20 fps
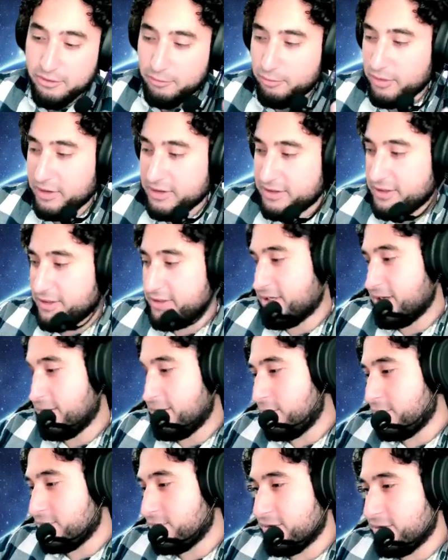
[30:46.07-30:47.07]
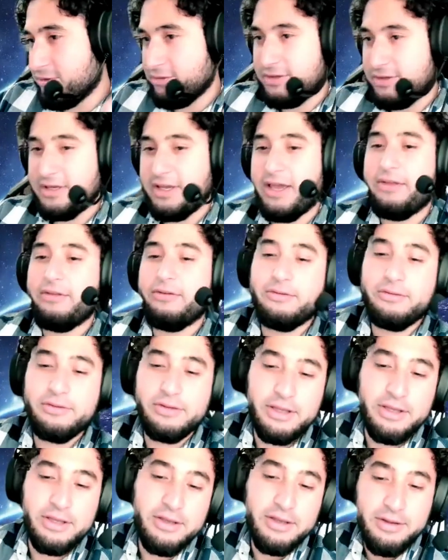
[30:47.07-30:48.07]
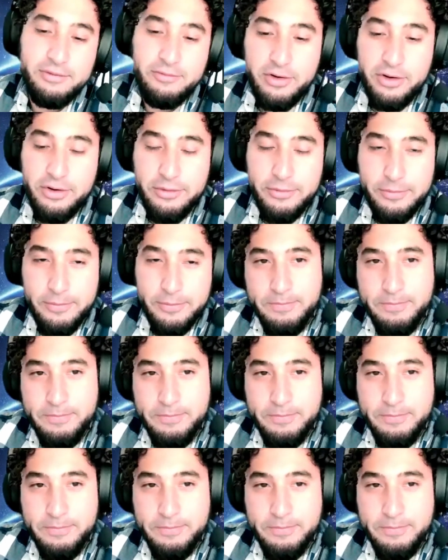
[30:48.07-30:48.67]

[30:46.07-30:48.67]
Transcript: plus this game when I was younger together. Like you never know.